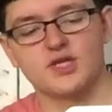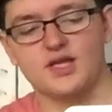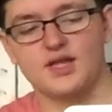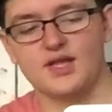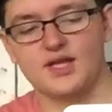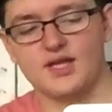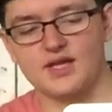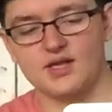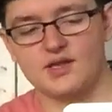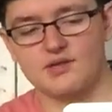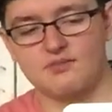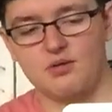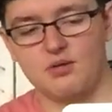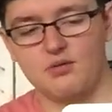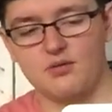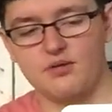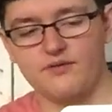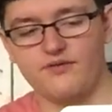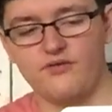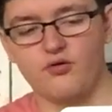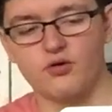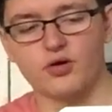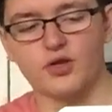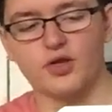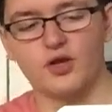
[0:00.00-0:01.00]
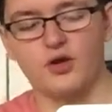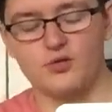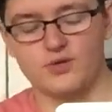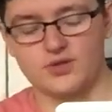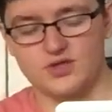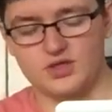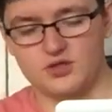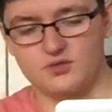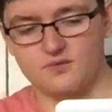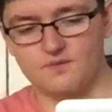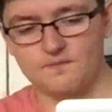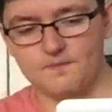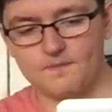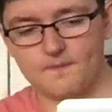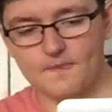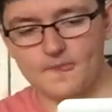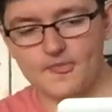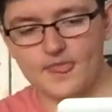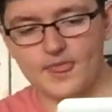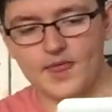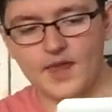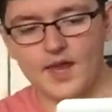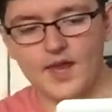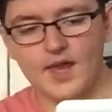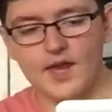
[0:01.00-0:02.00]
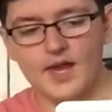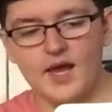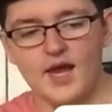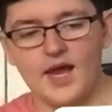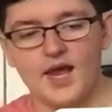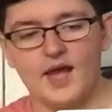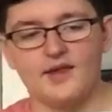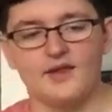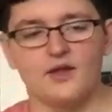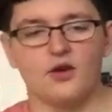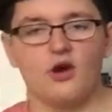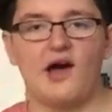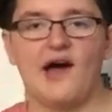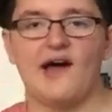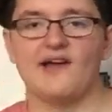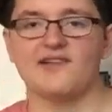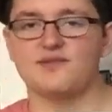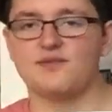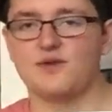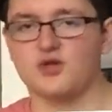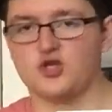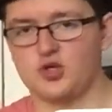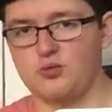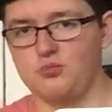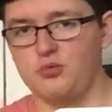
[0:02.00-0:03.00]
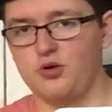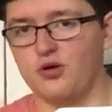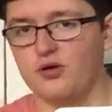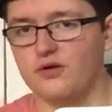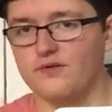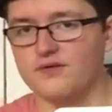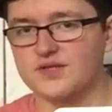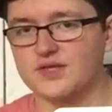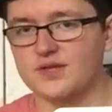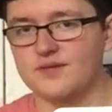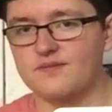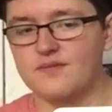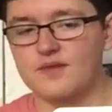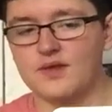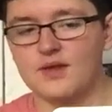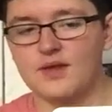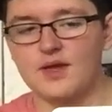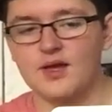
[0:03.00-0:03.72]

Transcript: I think at the moment, 4 ghosts, and they all have special moves.